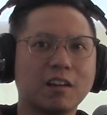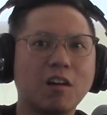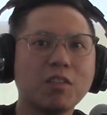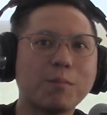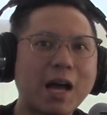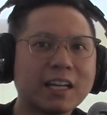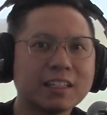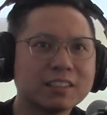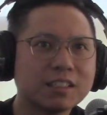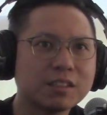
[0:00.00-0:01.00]
the back
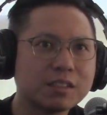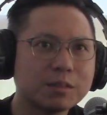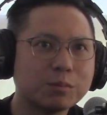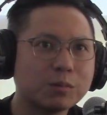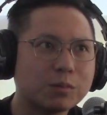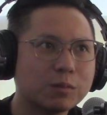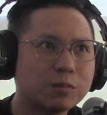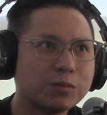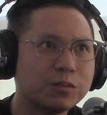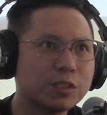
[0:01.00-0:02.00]
end system
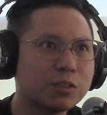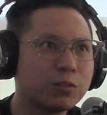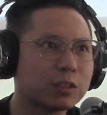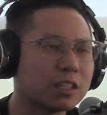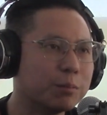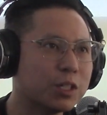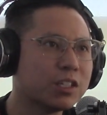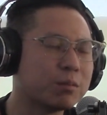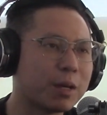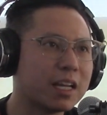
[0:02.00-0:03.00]
just for
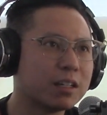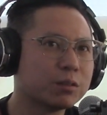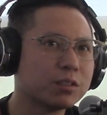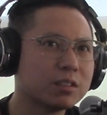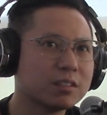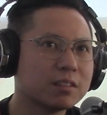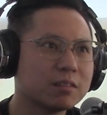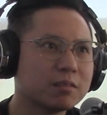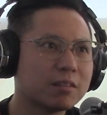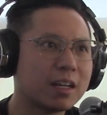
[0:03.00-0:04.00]
commission payouts
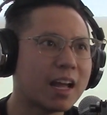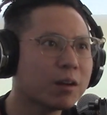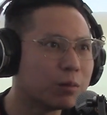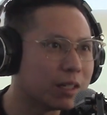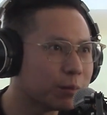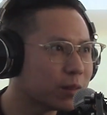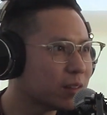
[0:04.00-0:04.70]
at Equium.